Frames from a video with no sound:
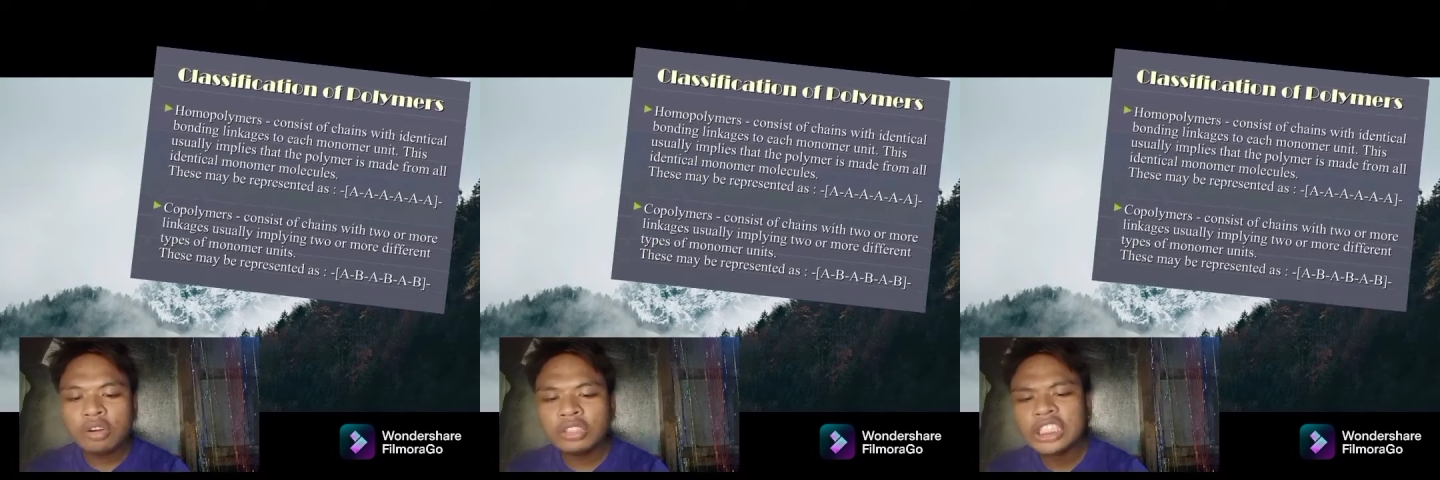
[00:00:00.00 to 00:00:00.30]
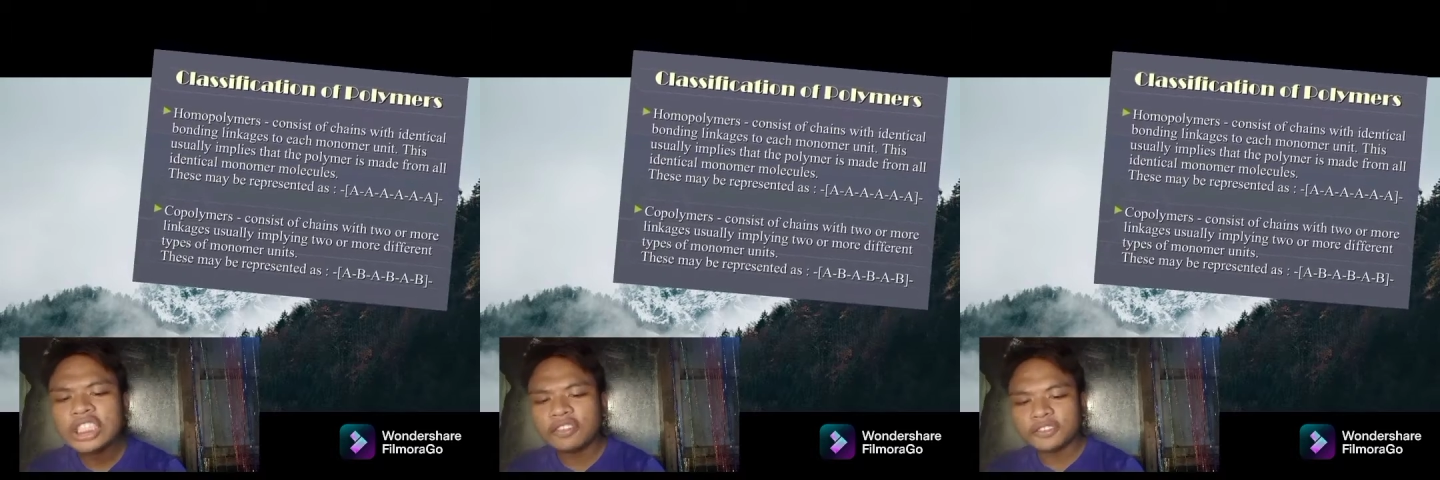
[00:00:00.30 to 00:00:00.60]

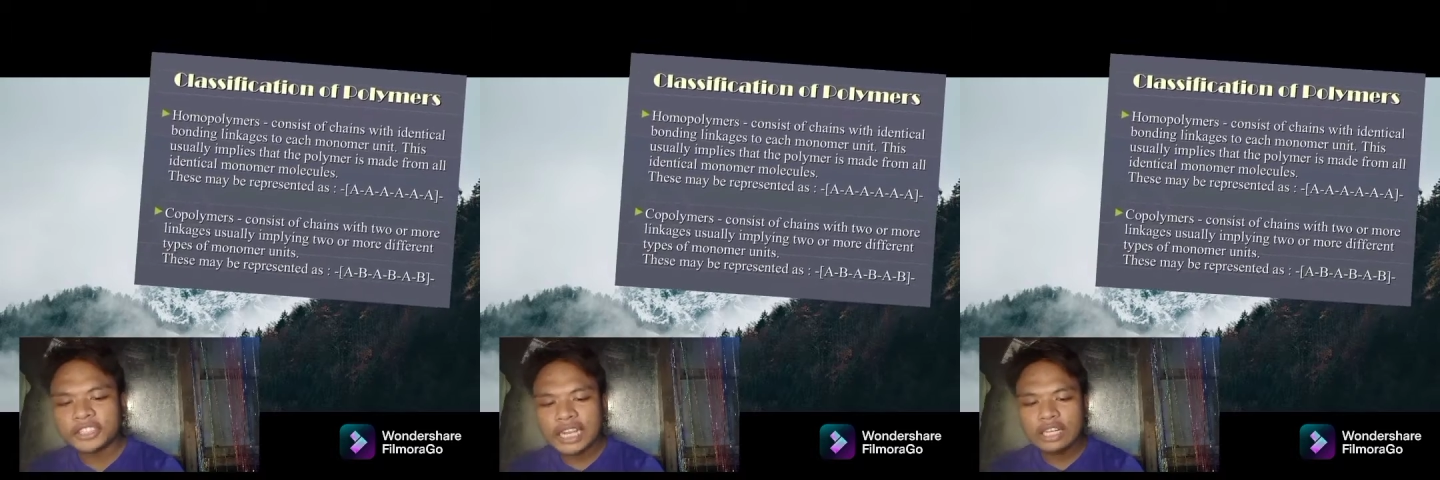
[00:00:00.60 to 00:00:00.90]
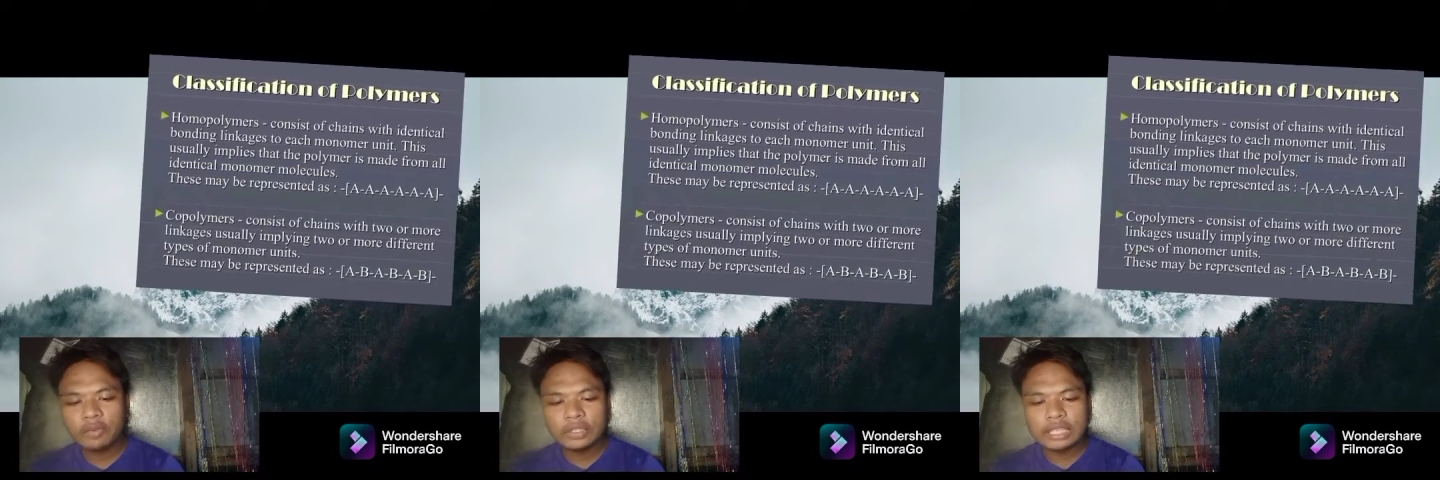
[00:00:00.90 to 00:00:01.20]
Consist of
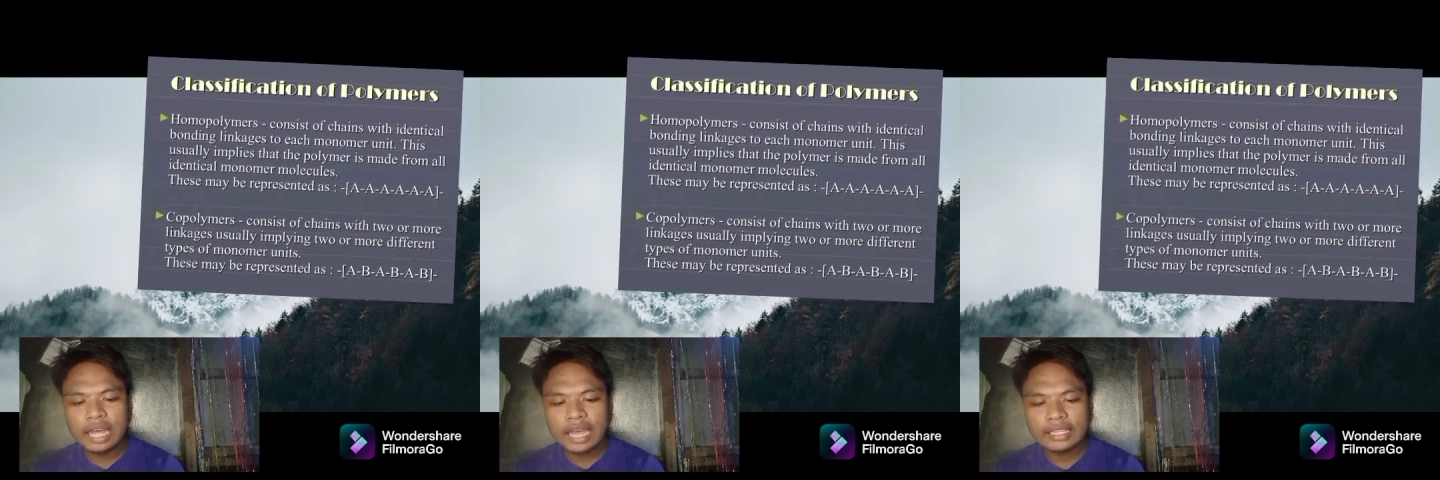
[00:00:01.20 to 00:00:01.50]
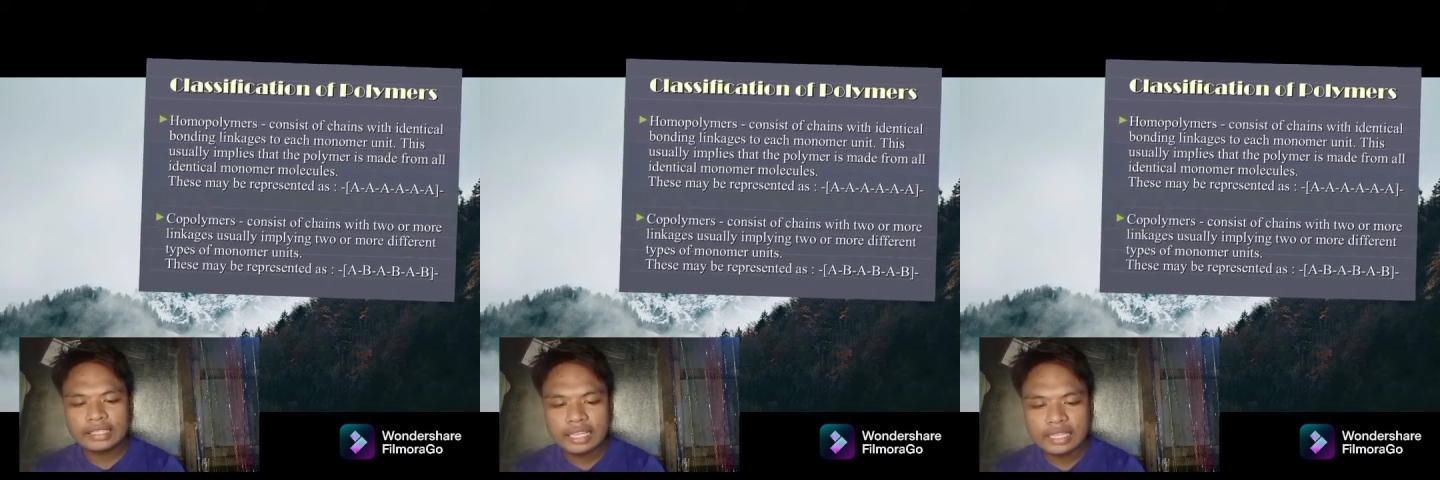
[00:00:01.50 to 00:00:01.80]
chain with
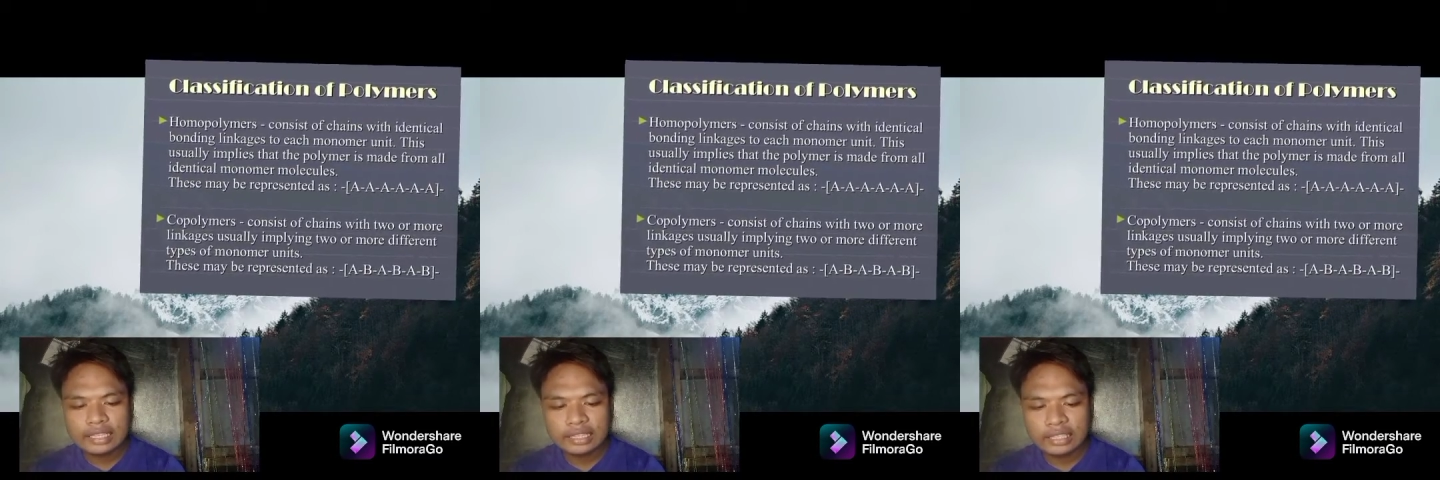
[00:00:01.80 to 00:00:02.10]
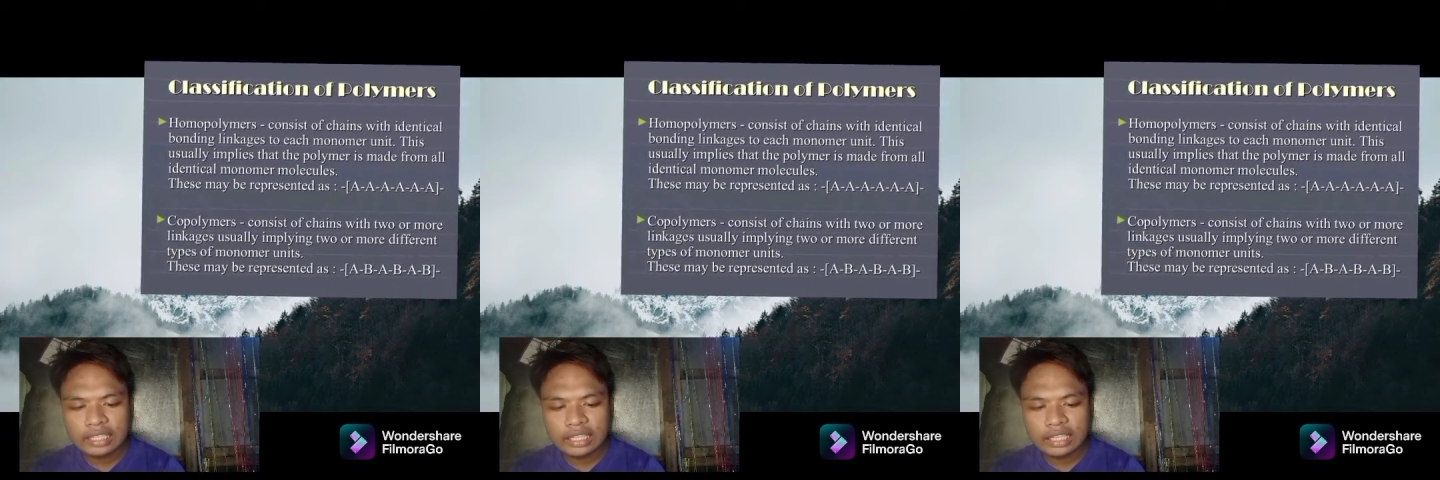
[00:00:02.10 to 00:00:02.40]

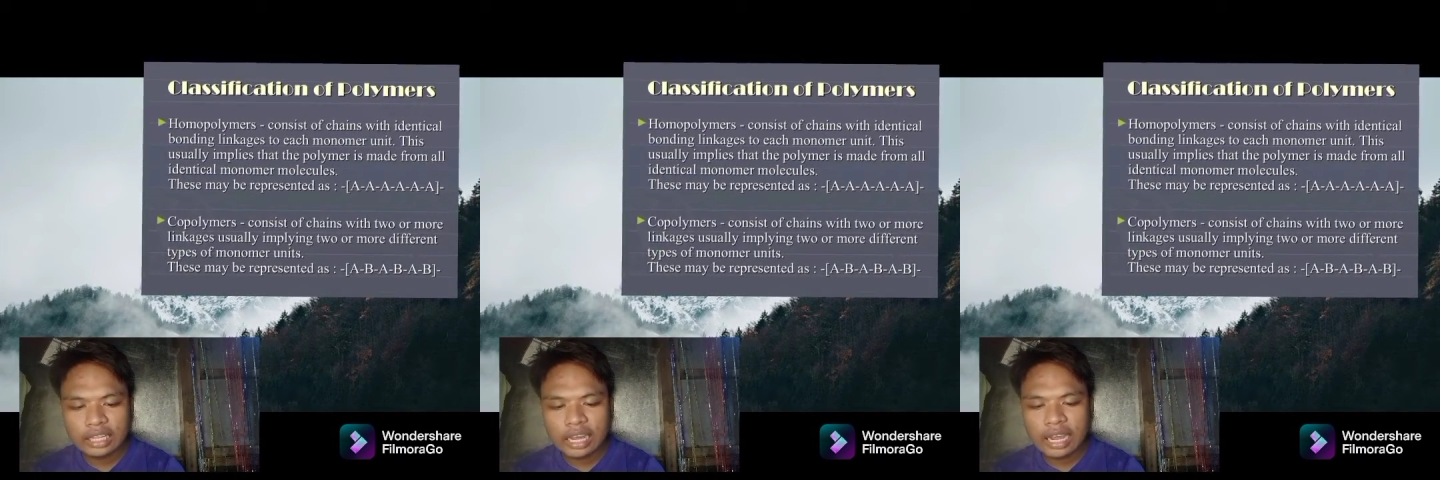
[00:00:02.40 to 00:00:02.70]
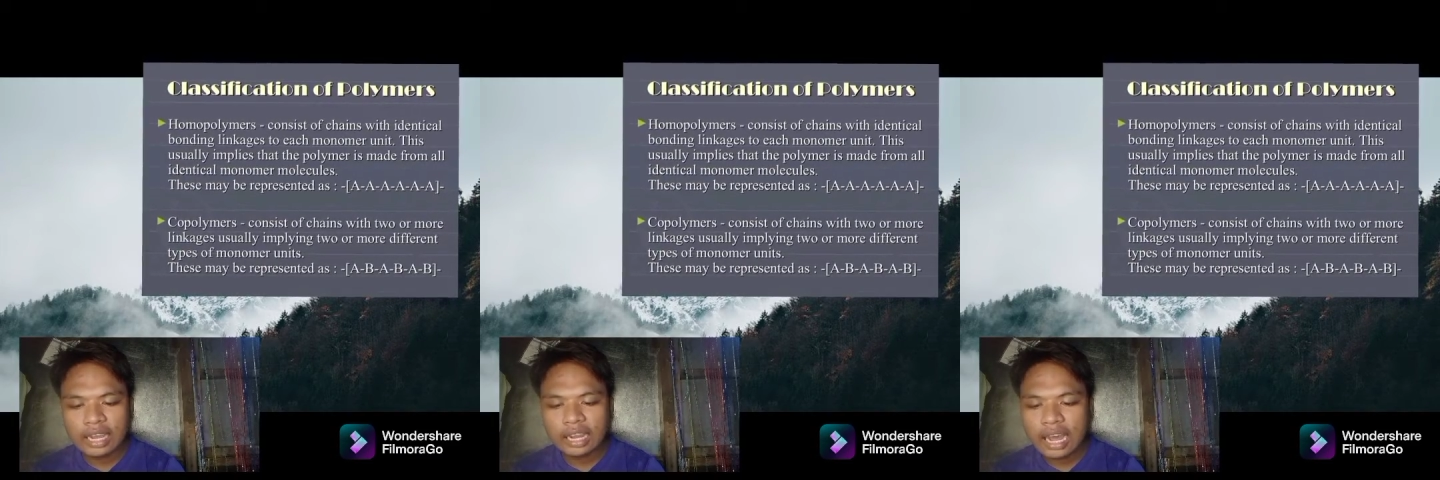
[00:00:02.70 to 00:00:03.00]

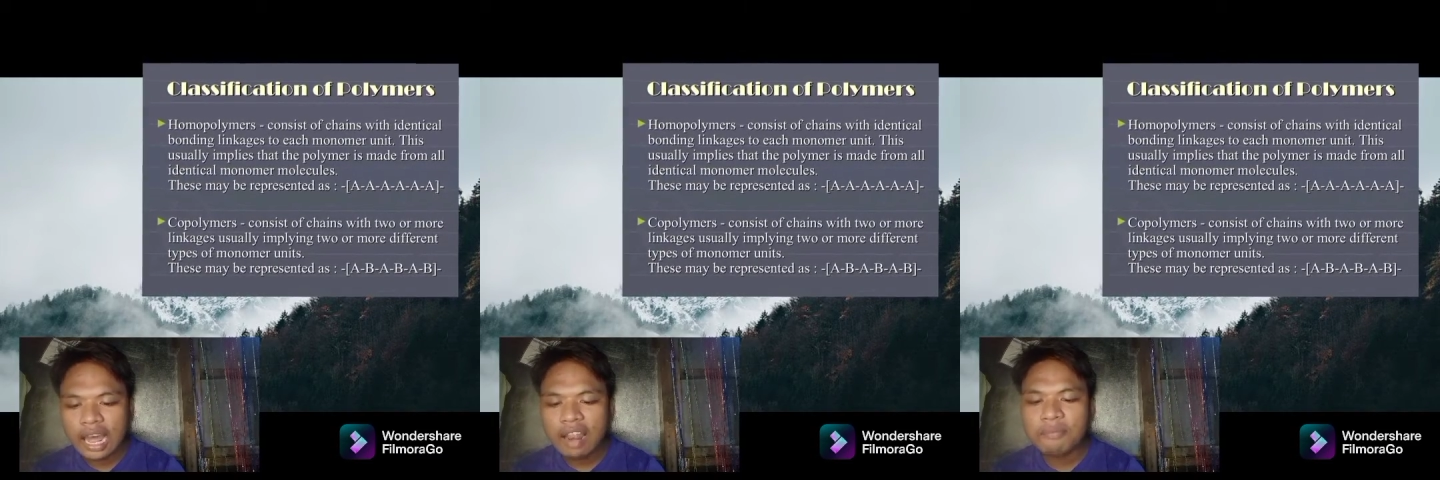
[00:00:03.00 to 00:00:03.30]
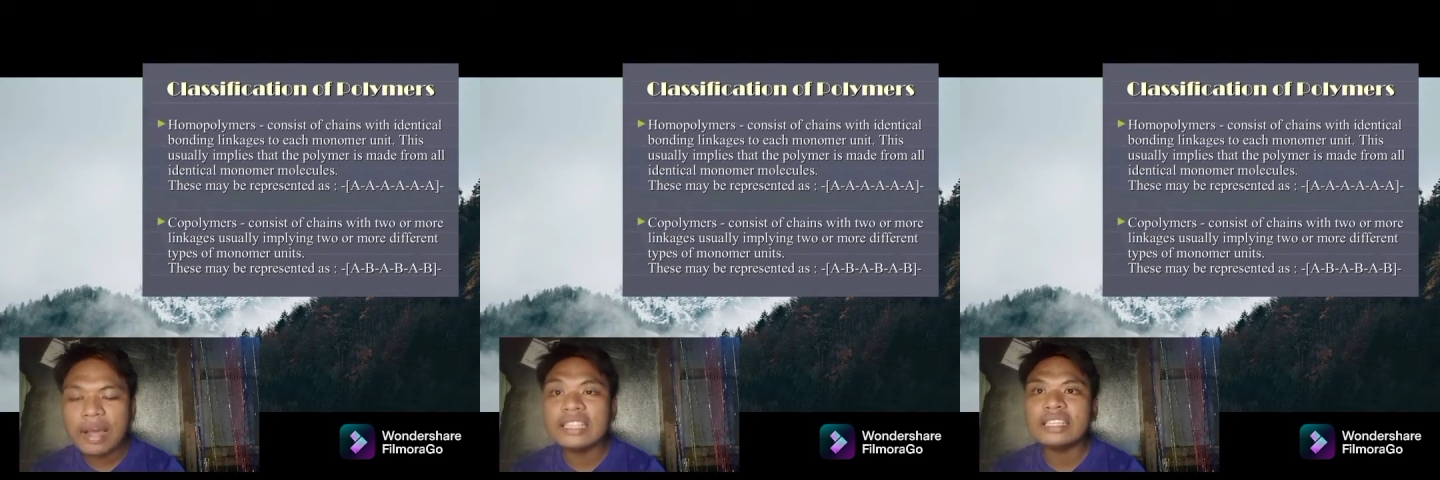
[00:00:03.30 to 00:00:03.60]
identical
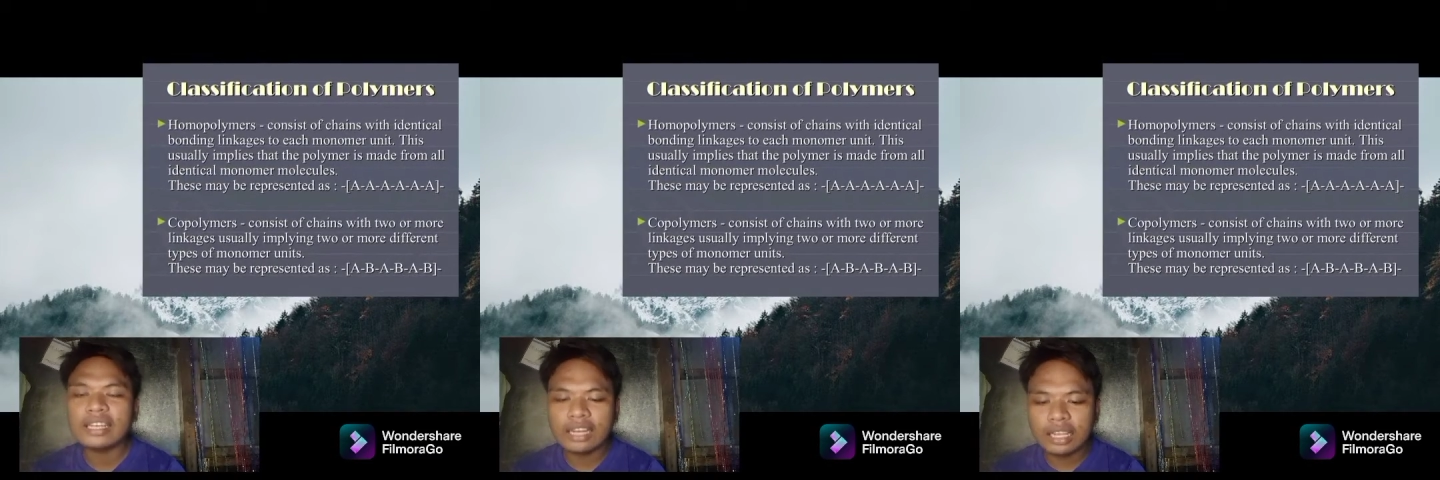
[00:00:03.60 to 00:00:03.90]
bonding